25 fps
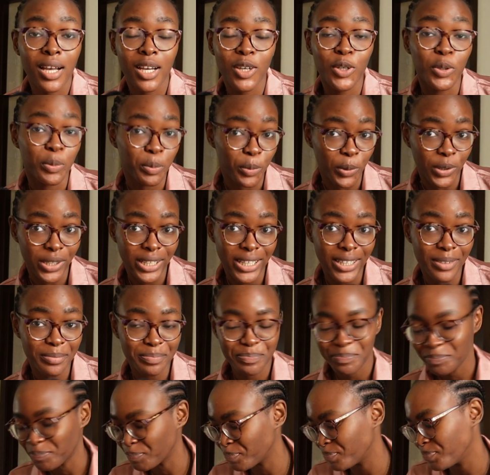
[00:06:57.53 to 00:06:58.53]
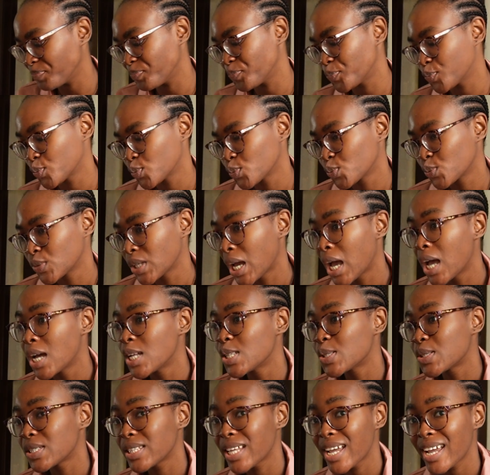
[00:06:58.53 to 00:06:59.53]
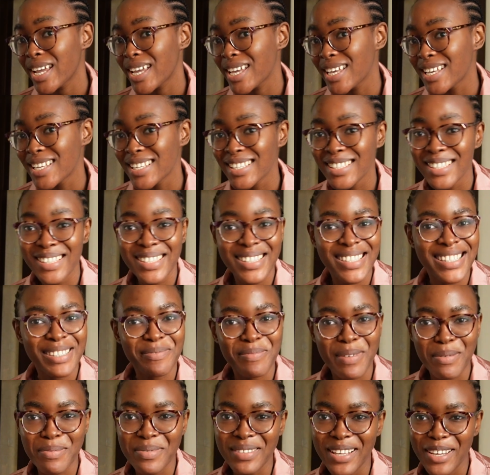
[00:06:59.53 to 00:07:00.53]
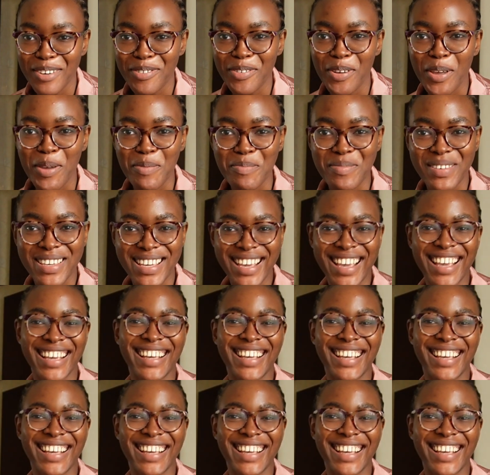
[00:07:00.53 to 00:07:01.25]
Good morning. Today is... This baby's annoying me.